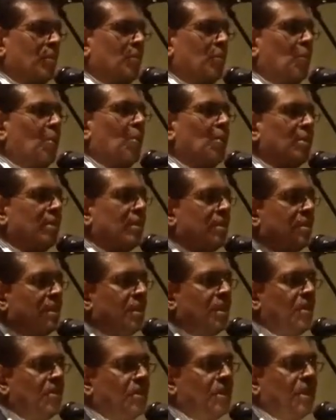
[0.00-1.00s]
was the
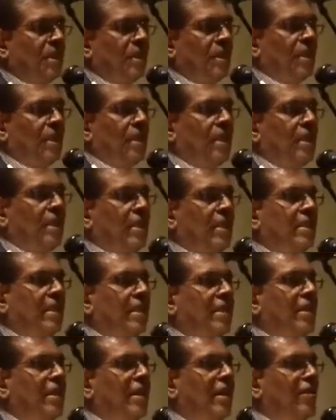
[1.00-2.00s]
solution
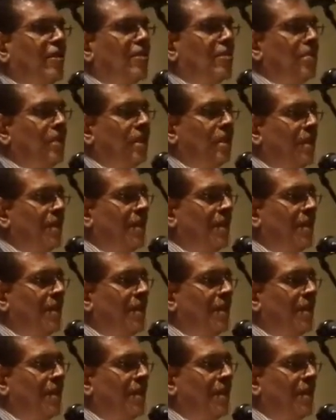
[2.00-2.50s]
that the government